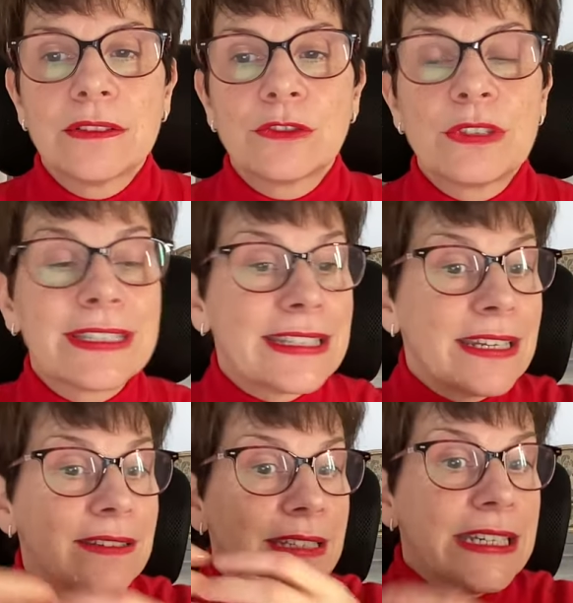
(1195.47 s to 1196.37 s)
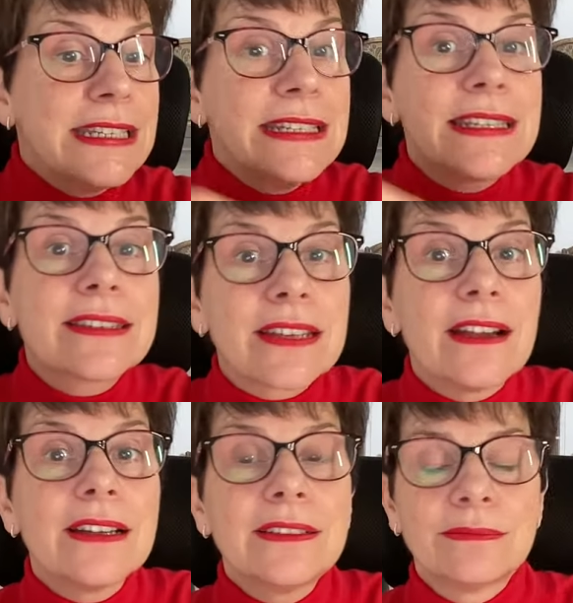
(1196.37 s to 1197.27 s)
to stay in
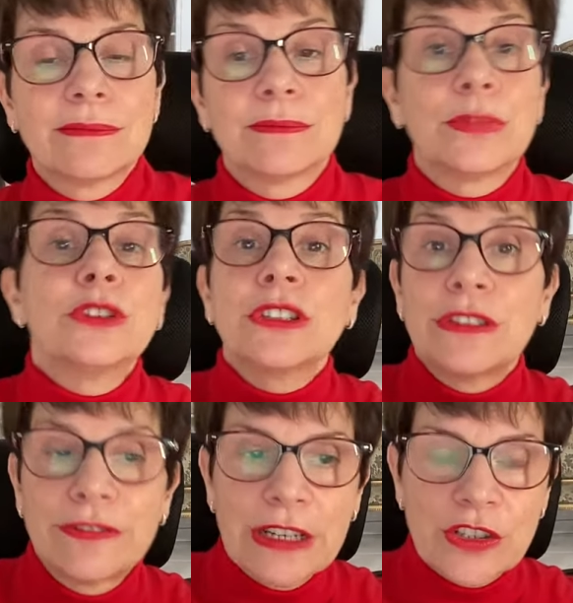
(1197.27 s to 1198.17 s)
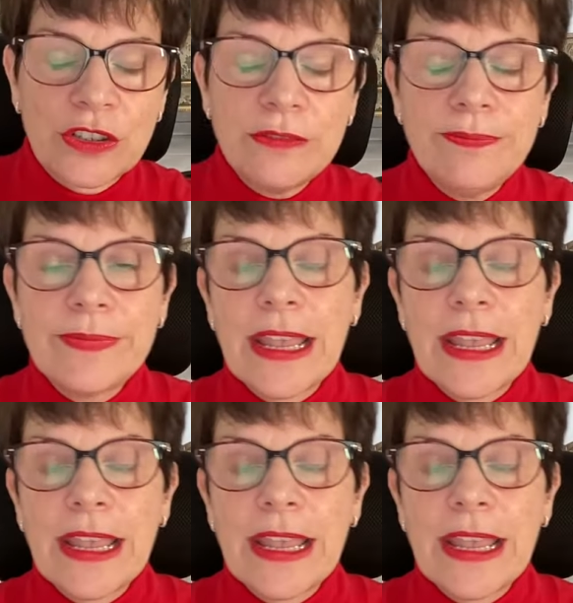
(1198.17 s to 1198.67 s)
style, but not in fashion,